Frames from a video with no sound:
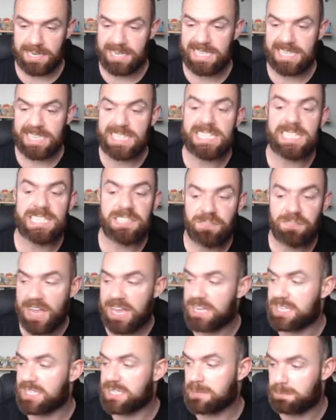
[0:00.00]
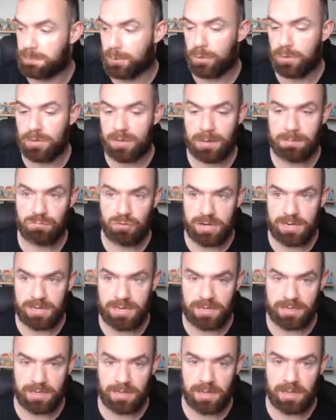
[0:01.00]
is Sven's book I'm
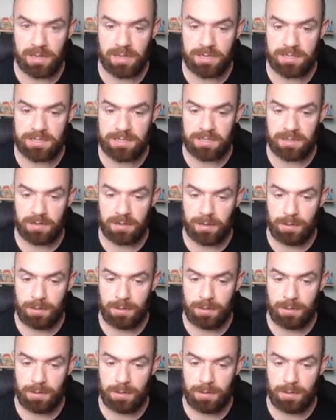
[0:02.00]
reading, guys.